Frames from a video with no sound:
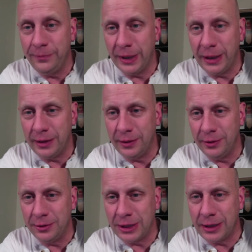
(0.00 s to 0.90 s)
And
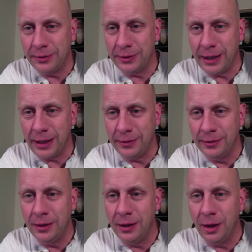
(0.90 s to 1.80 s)
check out that,
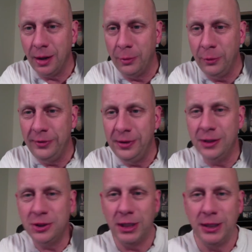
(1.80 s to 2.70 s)
a movie that
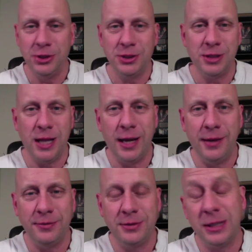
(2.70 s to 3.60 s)
changes
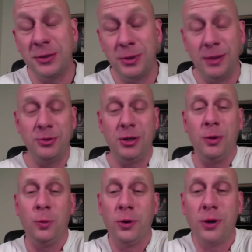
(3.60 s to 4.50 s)
lives. That's what I'm trying to
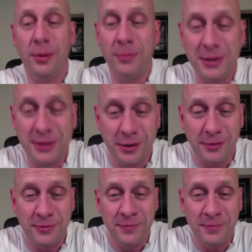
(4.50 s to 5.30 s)
work on myself.